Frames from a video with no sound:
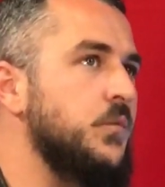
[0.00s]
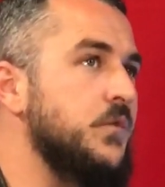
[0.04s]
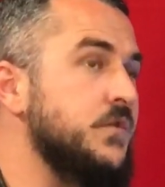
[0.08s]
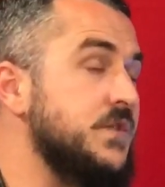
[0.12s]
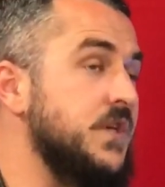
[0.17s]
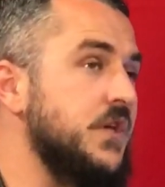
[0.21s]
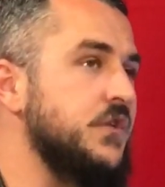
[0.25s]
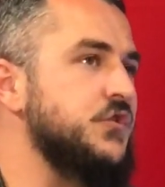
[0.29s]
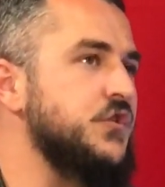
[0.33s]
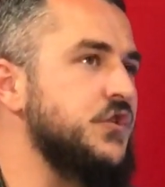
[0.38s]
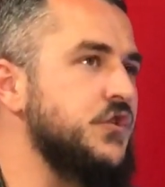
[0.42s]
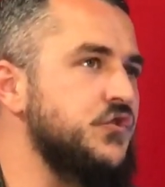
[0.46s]
It was
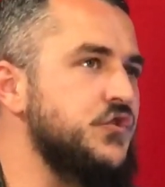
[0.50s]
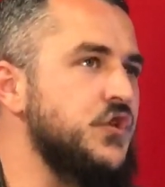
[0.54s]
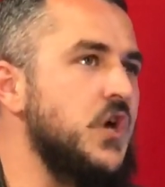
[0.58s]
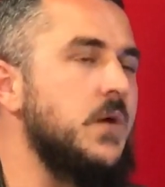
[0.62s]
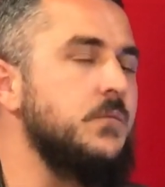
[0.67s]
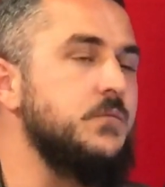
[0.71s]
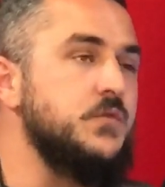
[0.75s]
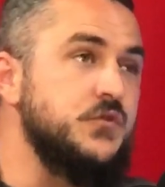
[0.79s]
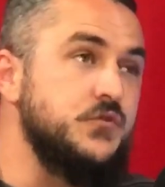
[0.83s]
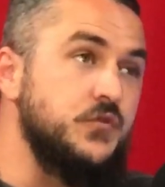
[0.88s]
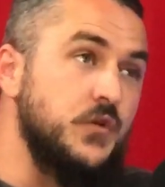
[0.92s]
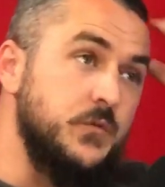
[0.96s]
actually a
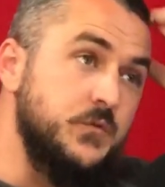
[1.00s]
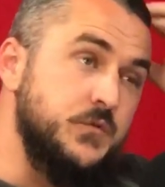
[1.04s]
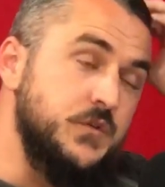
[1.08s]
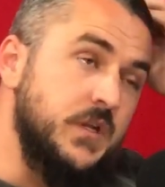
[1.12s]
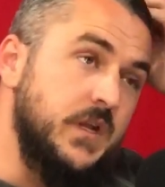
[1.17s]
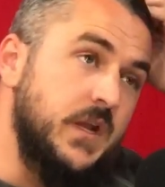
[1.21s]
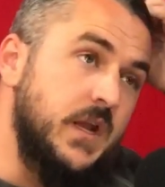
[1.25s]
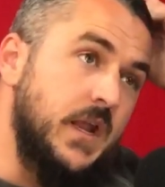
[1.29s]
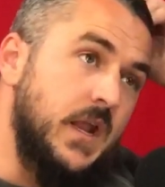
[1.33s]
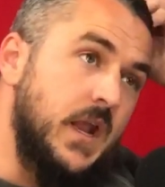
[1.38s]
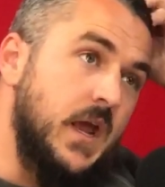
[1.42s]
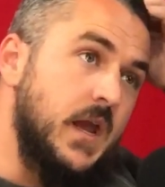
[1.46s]
job description,
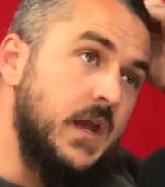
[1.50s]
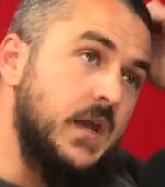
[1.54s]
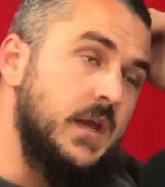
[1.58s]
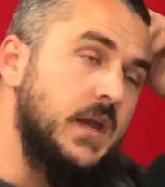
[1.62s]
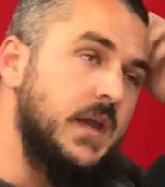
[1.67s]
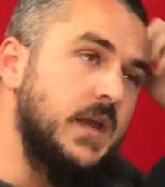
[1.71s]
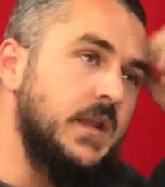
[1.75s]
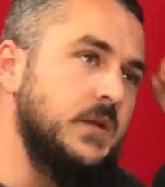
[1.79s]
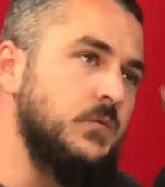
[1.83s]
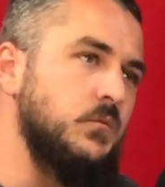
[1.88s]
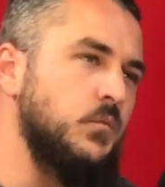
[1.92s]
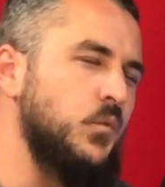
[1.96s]
and I
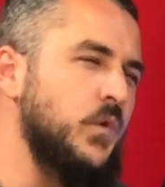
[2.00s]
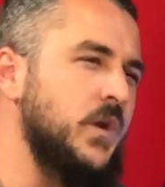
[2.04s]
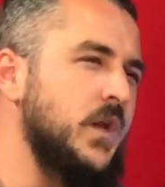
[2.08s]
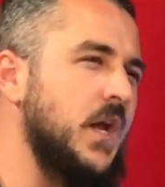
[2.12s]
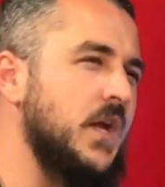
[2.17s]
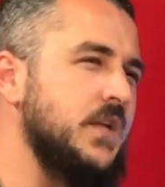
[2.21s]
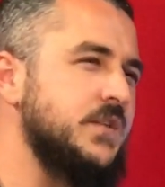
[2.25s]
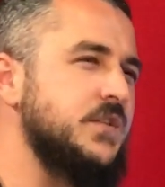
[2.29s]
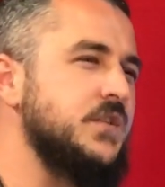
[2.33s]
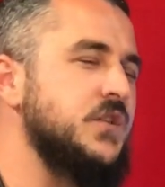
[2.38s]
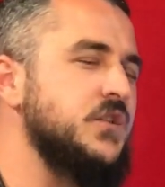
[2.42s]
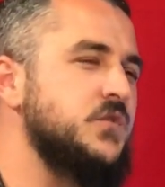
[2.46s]
and we
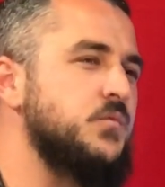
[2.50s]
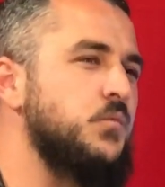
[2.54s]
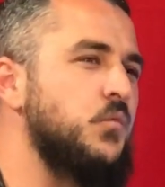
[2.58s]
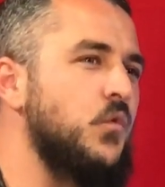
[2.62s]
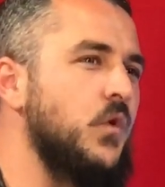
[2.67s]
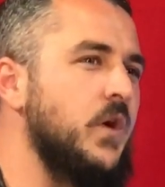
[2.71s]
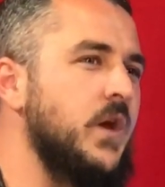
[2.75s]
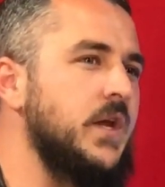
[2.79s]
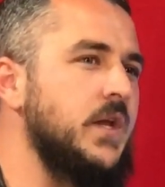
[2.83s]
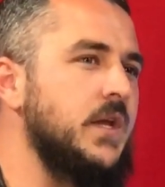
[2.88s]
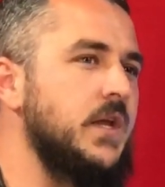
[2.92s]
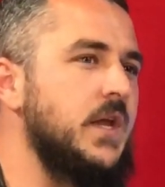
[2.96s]
got to this
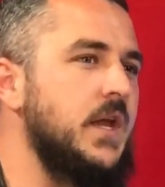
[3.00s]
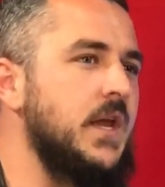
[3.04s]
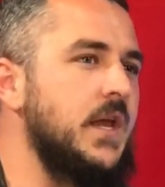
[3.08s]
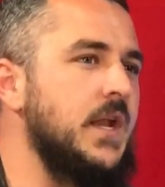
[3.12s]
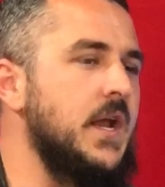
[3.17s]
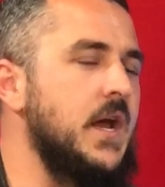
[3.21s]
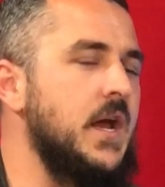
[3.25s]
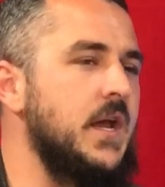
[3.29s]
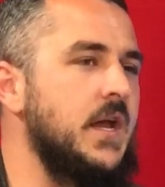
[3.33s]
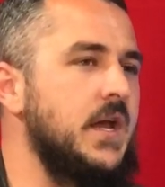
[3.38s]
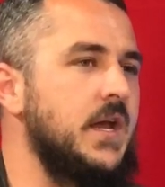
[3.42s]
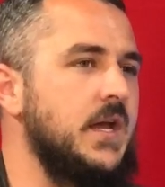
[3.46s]
point, and
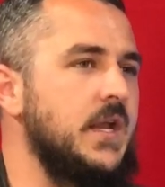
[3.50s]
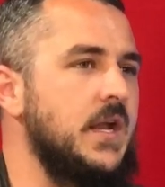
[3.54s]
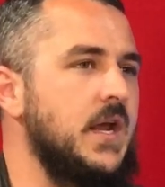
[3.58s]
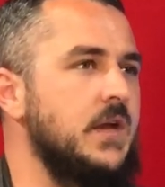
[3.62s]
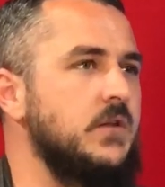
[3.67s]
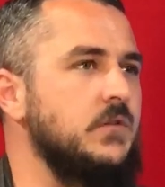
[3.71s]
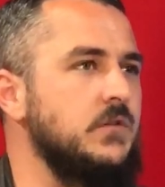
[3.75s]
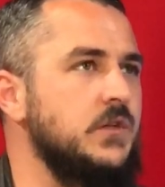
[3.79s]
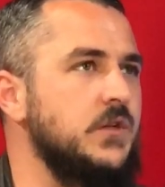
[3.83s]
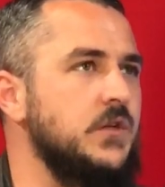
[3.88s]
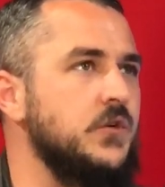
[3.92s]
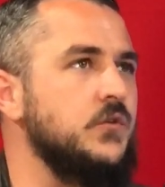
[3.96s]
I and I
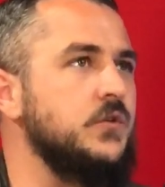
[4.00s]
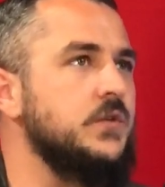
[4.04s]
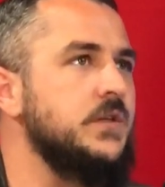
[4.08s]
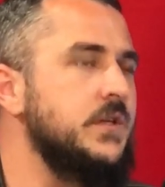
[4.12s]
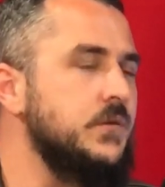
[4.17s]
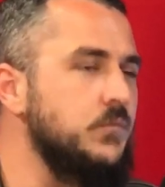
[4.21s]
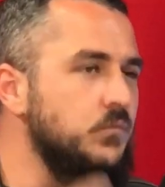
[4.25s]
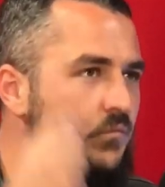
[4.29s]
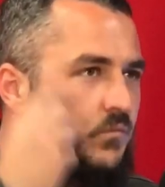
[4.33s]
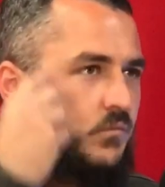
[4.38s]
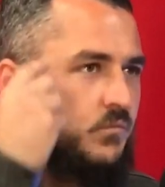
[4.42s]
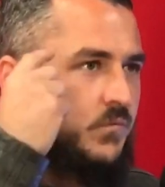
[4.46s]

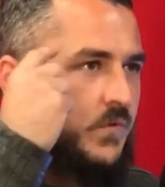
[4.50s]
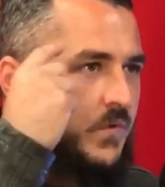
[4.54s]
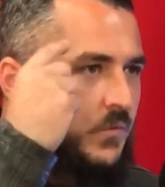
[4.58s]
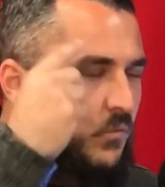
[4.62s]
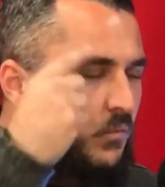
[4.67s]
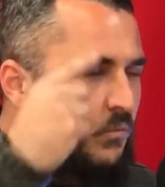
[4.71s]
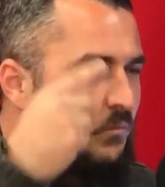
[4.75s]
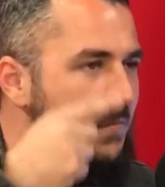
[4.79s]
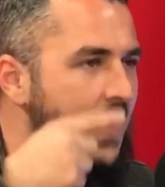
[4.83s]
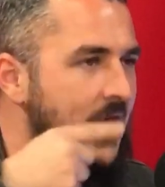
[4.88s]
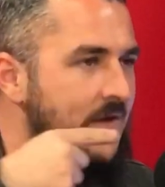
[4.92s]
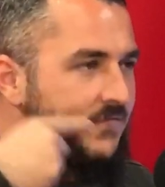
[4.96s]
literally. The,
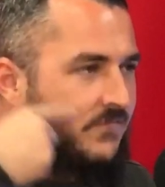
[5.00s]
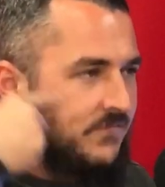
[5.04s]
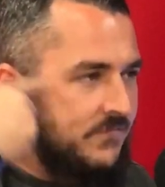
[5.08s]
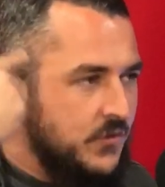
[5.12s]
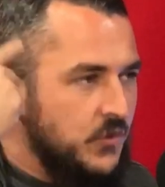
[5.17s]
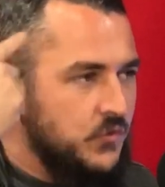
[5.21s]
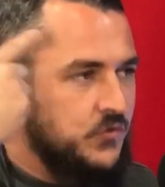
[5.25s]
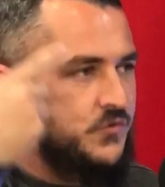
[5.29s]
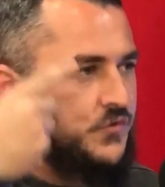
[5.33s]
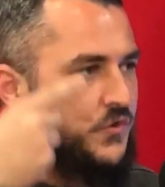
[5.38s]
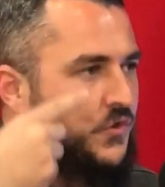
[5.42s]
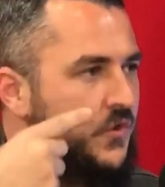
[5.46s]
my
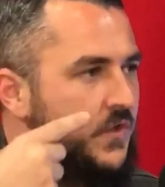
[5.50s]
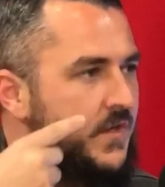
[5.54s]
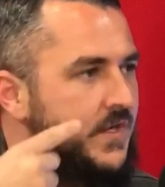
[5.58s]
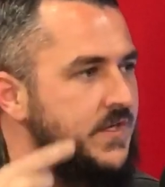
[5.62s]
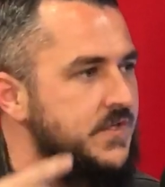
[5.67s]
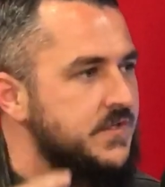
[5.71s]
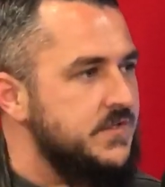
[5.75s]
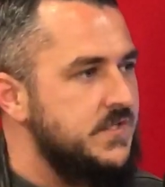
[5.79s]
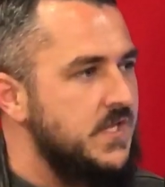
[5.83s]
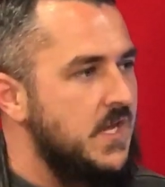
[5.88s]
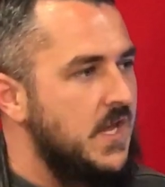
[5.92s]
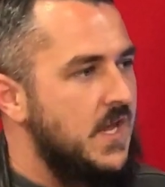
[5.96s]
filter
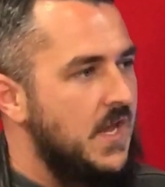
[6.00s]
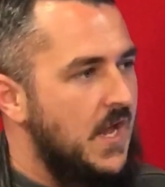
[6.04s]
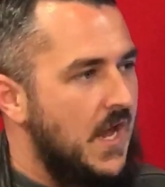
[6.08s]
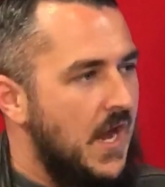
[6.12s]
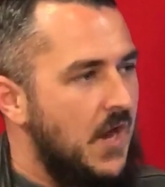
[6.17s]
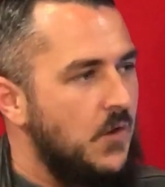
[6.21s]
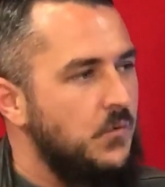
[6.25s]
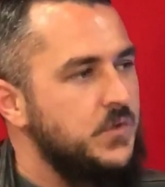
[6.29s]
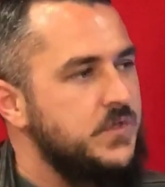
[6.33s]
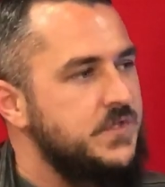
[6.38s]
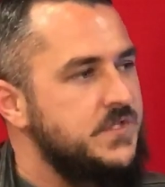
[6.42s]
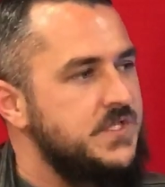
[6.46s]
is
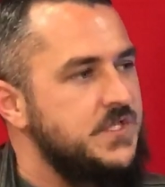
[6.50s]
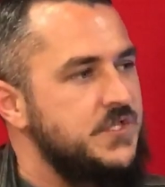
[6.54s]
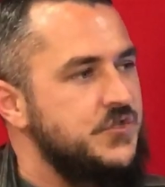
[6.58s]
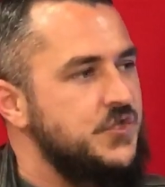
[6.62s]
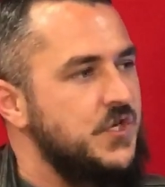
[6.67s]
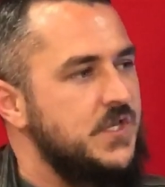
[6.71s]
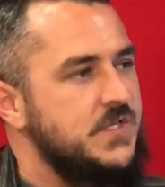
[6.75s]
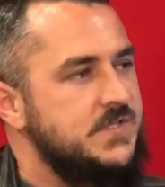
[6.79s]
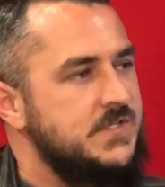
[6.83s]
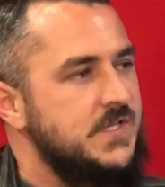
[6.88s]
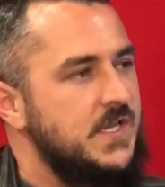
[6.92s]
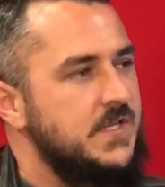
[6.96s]
how would T
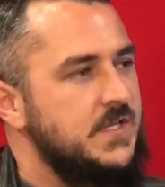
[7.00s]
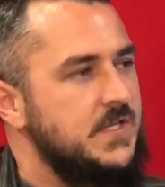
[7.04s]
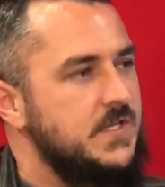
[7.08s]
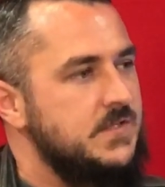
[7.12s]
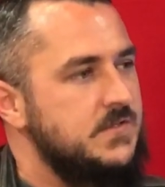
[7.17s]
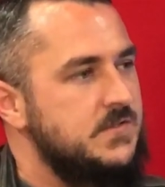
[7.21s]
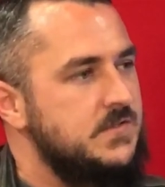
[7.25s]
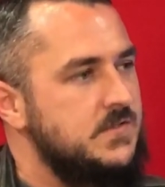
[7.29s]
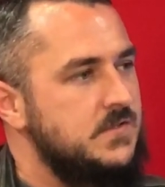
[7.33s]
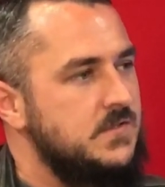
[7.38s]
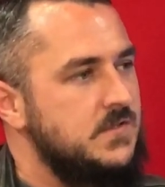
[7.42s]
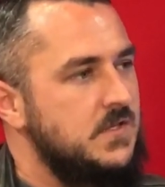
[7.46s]
J say
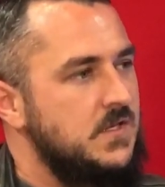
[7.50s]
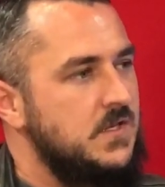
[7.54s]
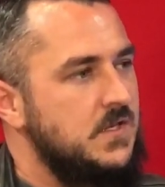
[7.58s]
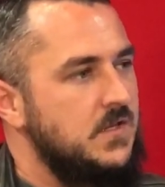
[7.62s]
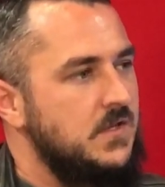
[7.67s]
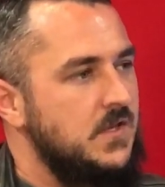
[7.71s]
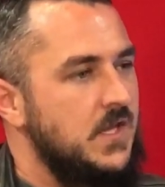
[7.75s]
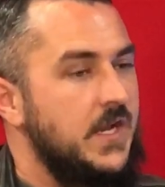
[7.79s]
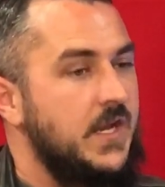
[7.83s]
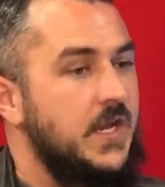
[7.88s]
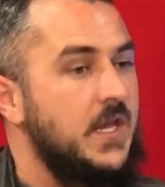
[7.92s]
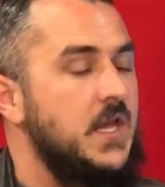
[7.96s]
this? Mm.
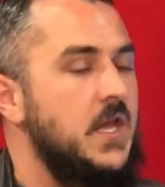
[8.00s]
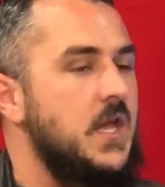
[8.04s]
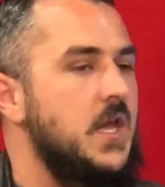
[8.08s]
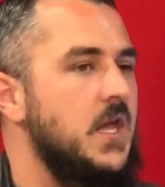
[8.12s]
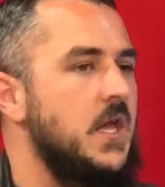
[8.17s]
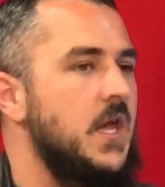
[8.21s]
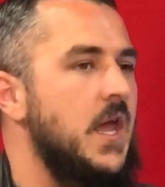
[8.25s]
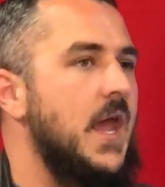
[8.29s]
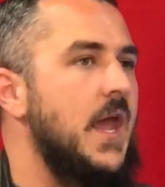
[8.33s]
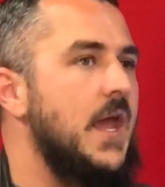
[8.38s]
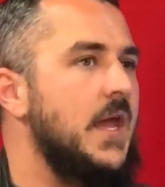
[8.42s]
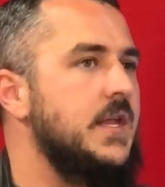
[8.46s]
Like,
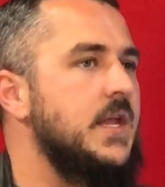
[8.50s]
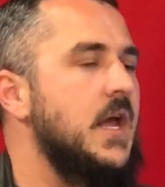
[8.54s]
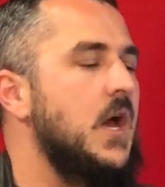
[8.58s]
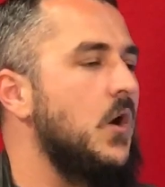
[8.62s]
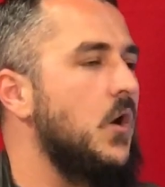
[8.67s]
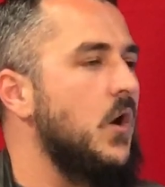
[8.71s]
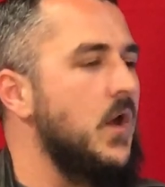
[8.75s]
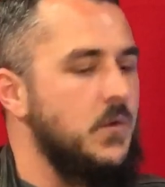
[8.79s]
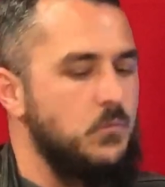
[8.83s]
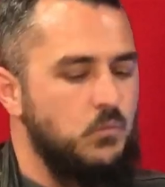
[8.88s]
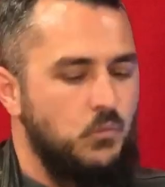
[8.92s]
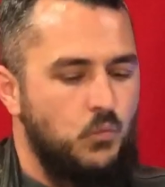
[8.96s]
and
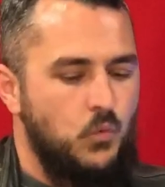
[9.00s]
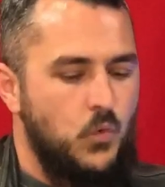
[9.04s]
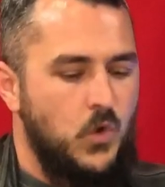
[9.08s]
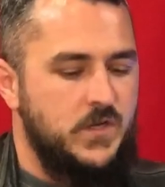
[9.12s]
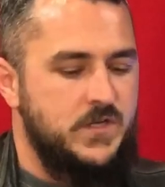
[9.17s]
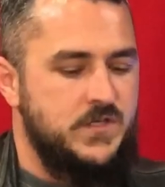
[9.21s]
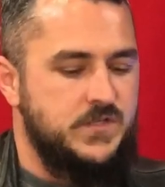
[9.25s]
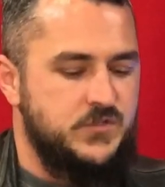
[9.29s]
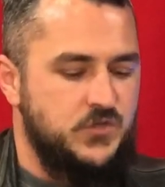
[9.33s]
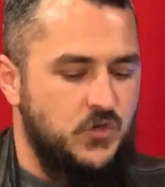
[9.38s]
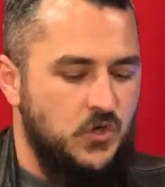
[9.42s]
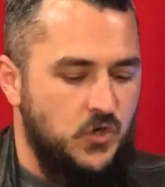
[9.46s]
and what
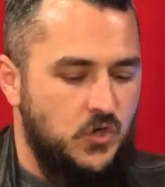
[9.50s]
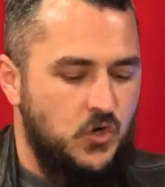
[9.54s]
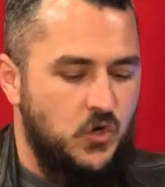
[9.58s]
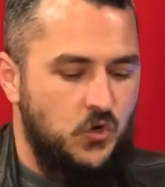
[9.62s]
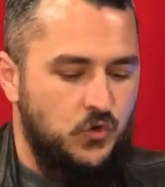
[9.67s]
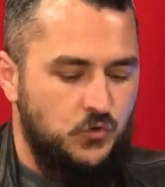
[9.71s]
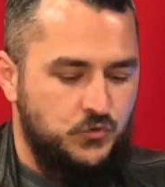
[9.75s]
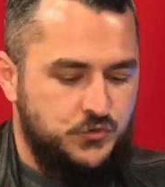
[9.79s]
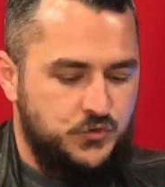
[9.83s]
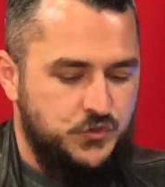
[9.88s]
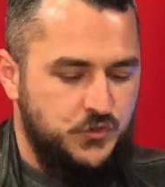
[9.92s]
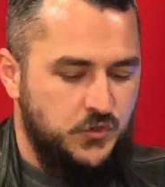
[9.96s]
is our
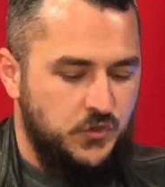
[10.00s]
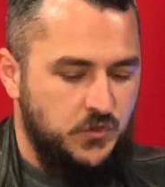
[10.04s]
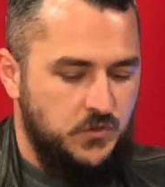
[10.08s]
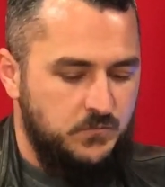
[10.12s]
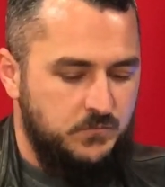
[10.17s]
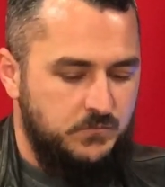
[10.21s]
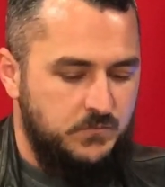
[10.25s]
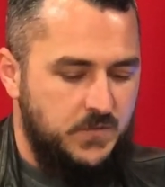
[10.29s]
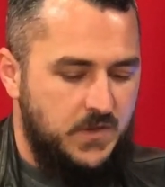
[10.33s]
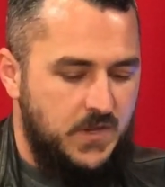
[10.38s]
culture?